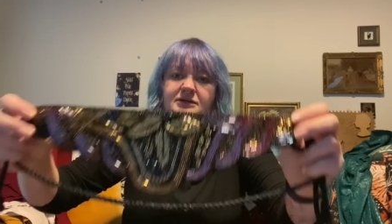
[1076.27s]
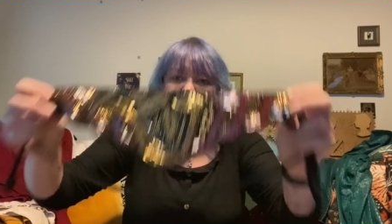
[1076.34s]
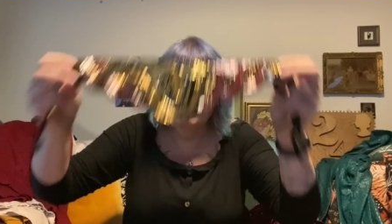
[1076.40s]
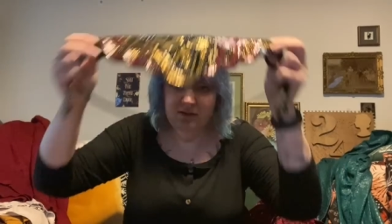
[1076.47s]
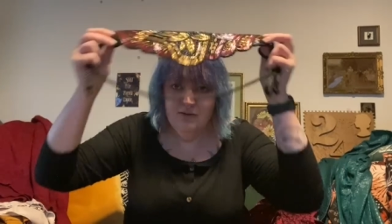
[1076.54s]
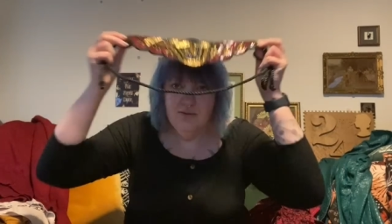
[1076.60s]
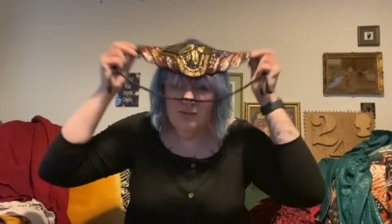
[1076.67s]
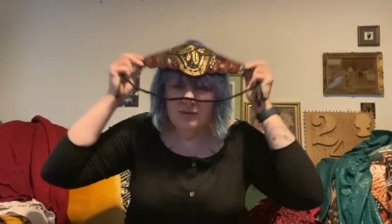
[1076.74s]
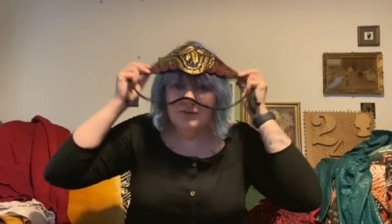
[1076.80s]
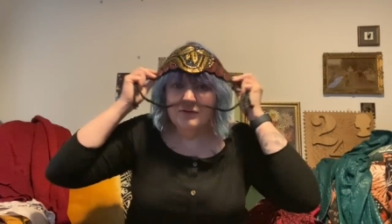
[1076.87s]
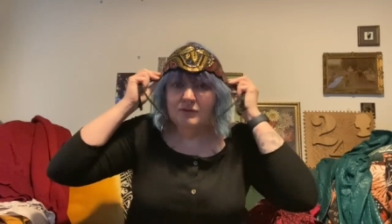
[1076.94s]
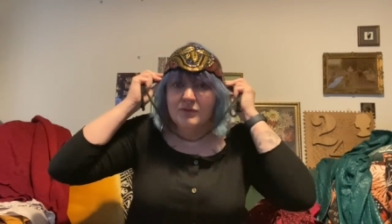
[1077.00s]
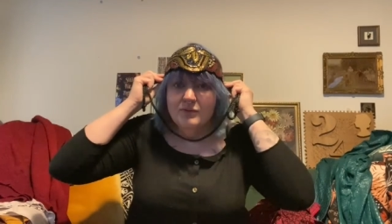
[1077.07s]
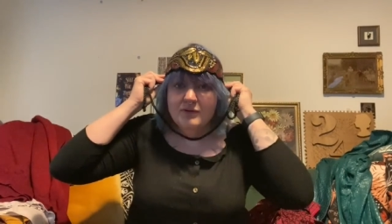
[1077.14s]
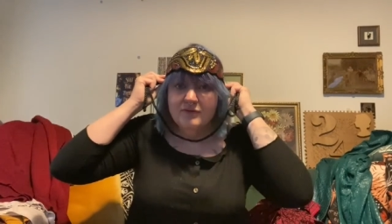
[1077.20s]
So I don't
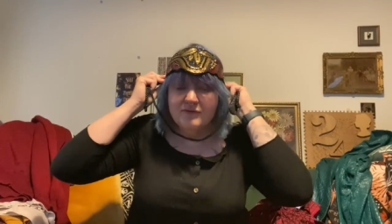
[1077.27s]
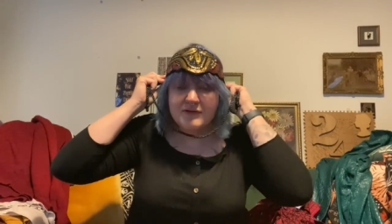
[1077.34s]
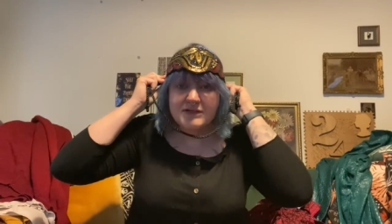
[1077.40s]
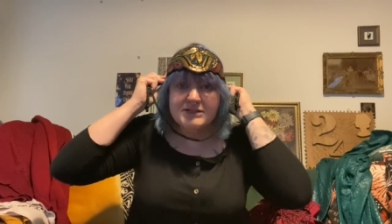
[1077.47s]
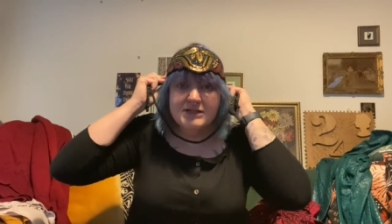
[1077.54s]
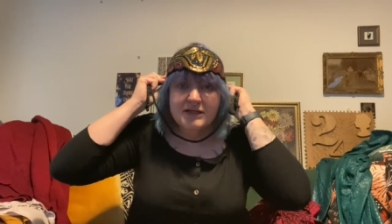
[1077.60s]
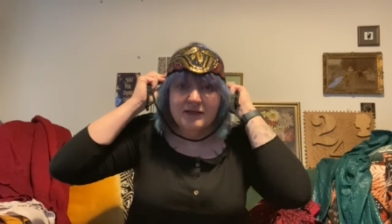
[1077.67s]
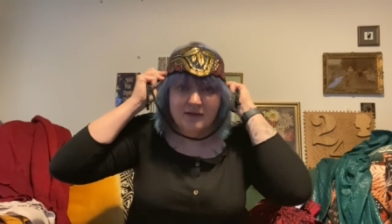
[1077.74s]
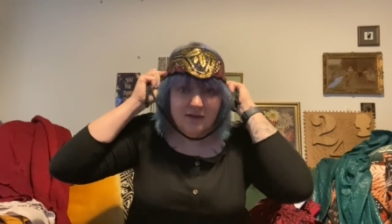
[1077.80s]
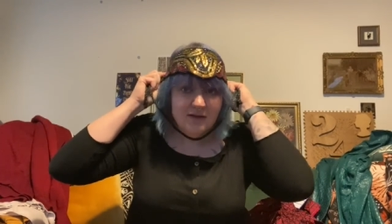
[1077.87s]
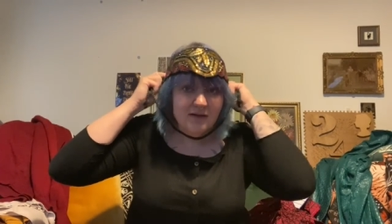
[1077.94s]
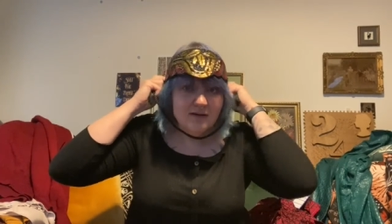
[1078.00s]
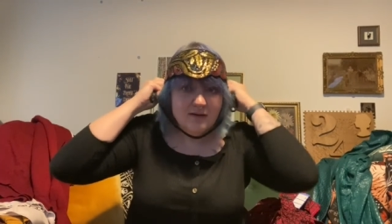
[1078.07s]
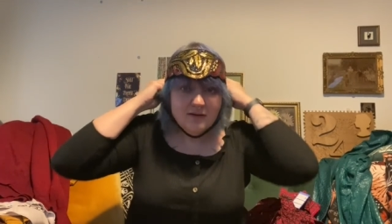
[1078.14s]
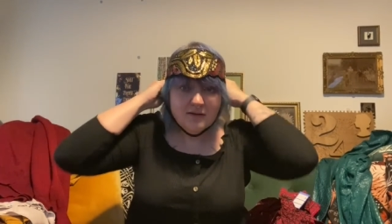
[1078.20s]
know if it's like
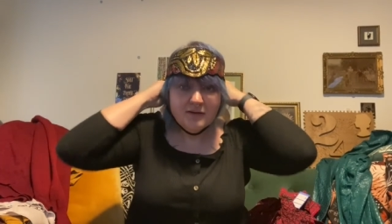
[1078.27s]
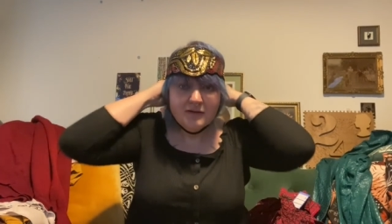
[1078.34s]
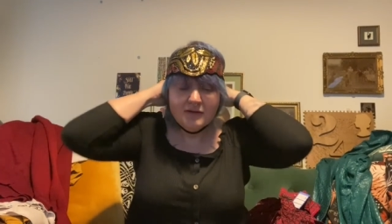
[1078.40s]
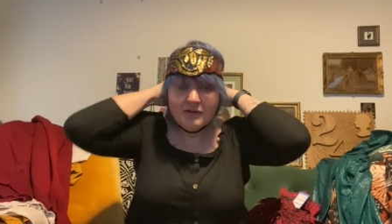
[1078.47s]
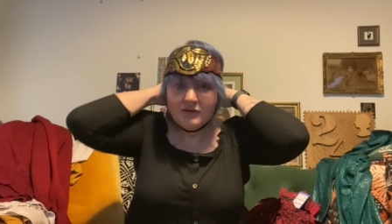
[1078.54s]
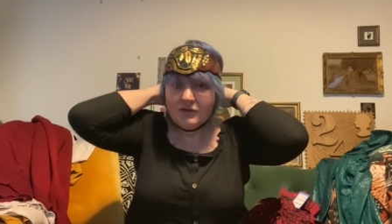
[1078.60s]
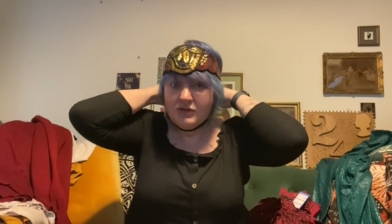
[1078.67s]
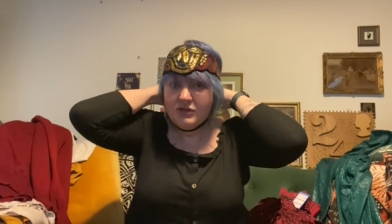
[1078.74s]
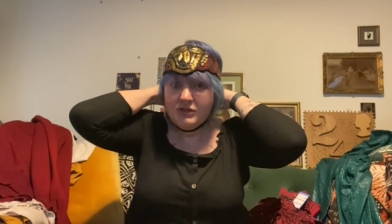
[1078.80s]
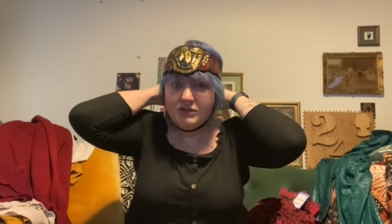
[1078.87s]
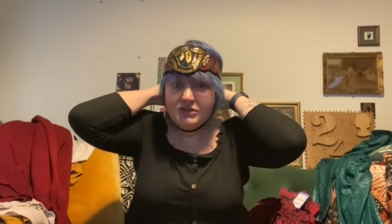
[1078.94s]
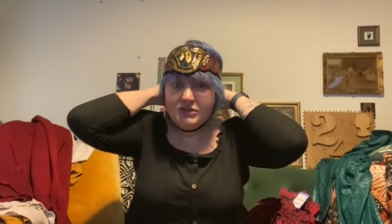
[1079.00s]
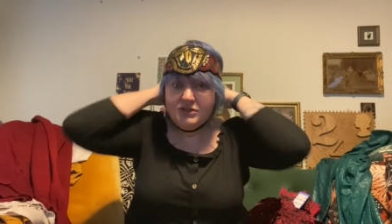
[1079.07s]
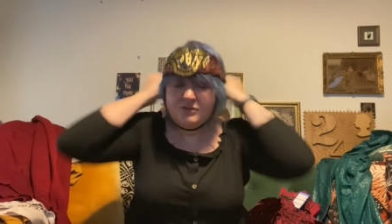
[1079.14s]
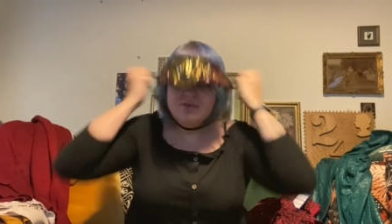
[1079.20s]
a, could you
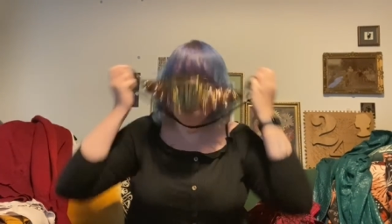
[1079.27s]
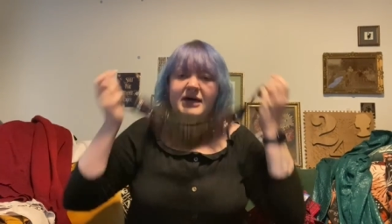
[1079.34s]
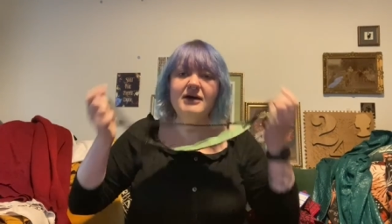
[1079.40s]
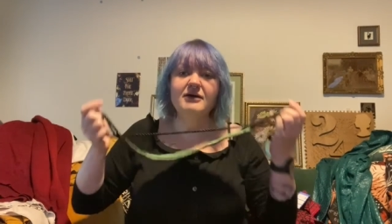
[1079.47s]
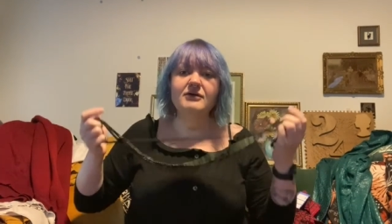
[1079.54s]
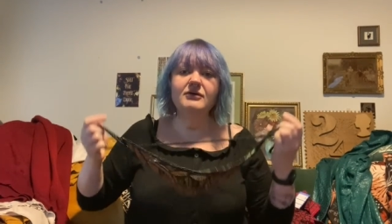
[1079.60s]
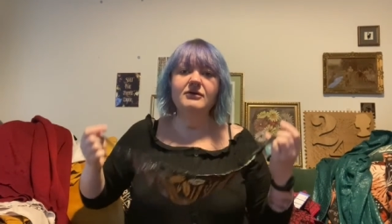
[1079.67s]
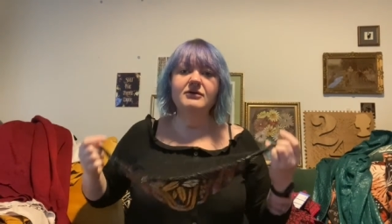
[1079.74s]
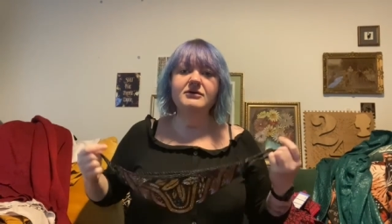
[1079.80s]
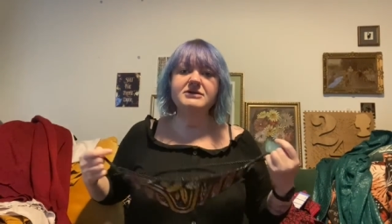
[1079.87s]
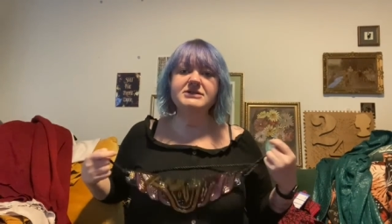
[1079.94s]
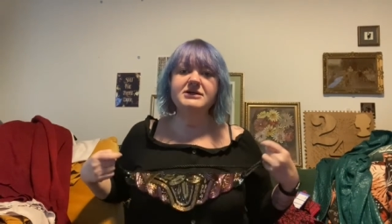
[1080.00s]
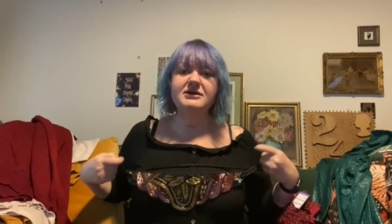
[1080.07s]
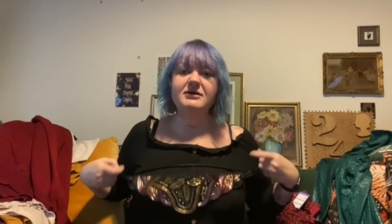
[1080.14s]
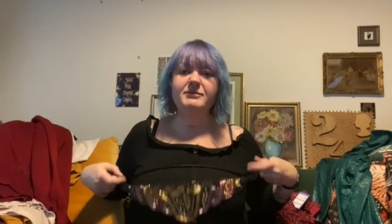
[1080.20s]
do that? Or is
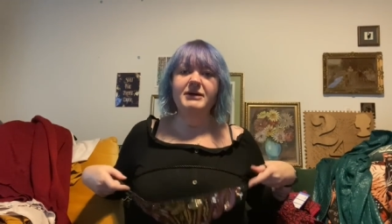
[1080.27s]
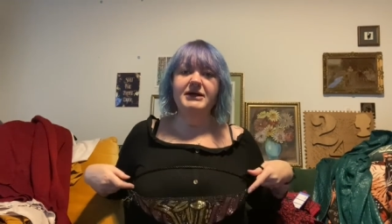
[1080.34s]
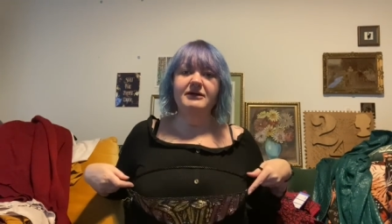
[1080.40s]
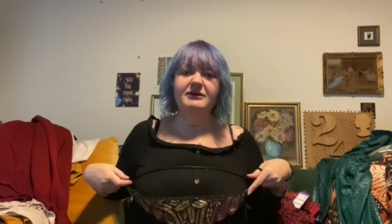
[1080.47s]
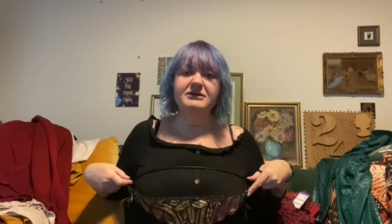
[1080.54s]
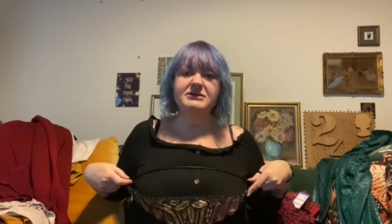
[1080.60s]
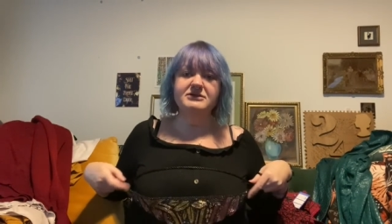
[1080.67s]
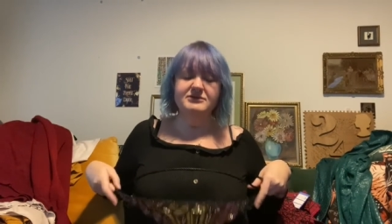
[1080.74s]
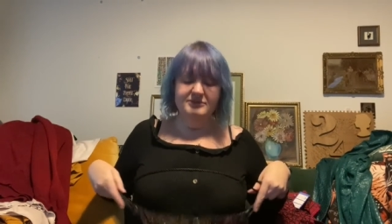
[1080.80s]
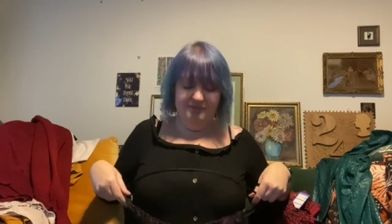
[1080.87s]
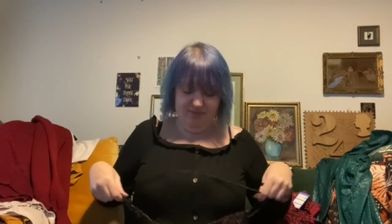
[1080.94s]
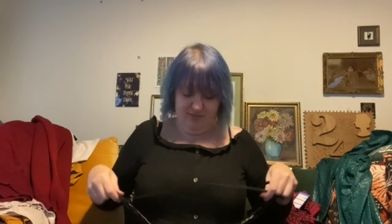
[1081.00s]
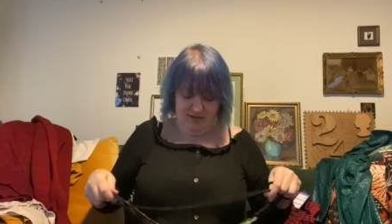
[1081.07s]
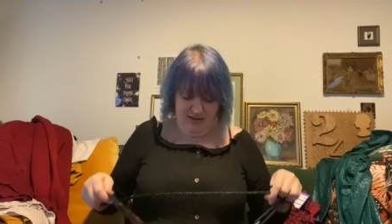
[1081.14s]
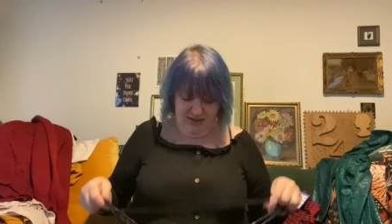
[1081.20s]
it a belt?
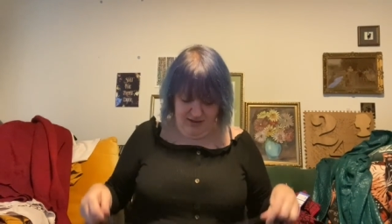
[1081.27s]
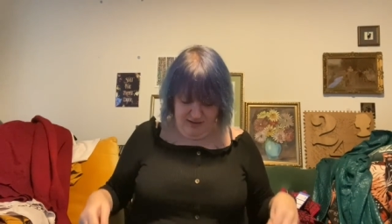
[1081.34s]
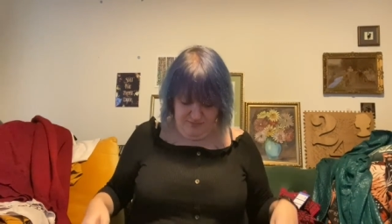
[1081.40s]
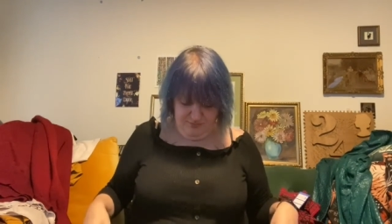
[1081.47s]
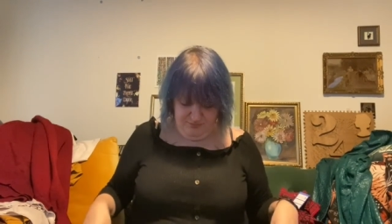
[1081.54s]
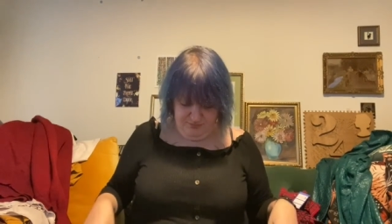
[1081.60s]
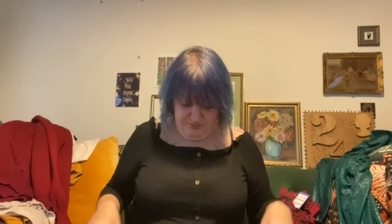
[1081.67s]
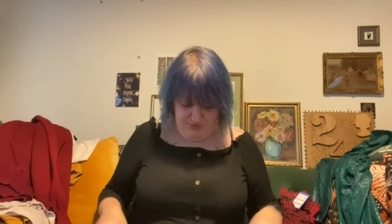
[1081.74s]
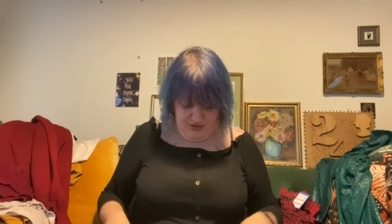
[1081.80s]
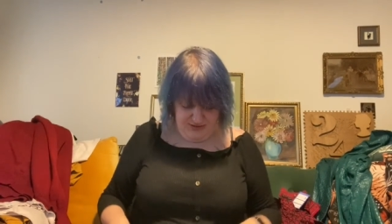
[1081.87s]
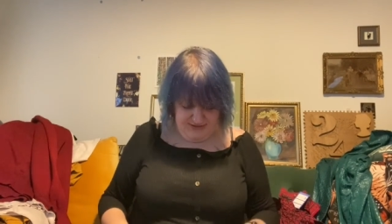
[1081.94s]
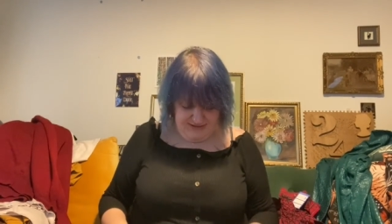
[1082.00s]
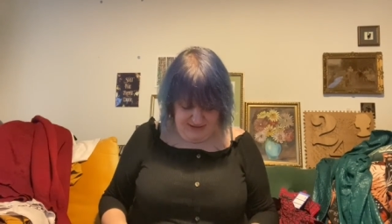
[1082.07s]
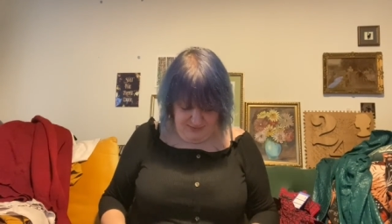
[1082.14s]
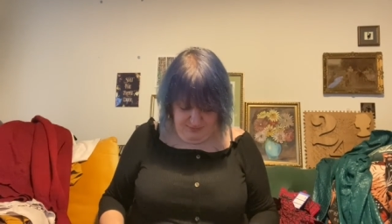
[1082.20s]
I'm gonna
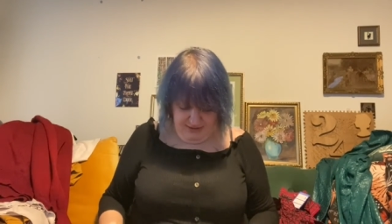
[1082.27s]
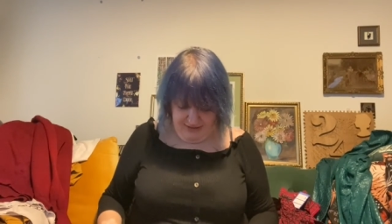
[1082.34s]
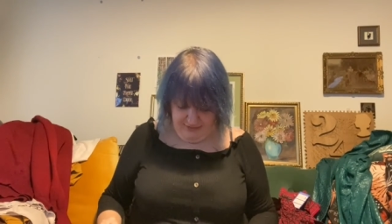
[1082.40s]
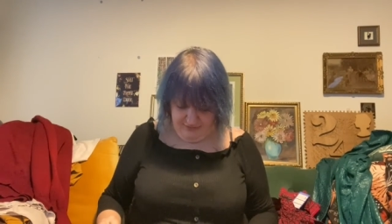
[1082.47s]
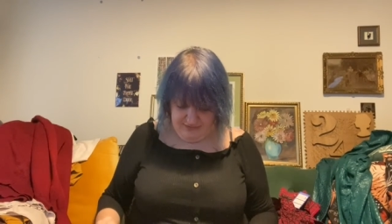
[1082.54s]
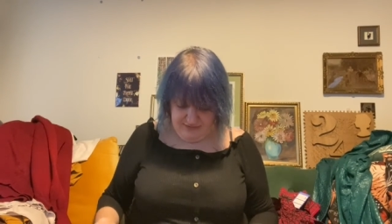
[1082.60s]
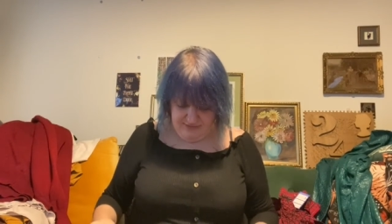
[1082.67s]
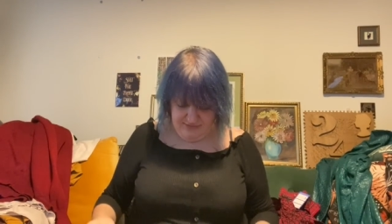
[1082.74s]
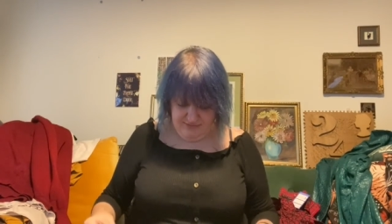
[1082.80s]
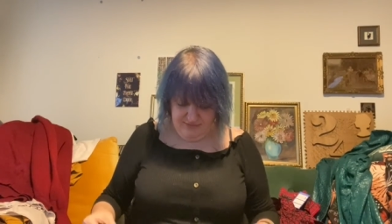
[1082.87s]
say belt.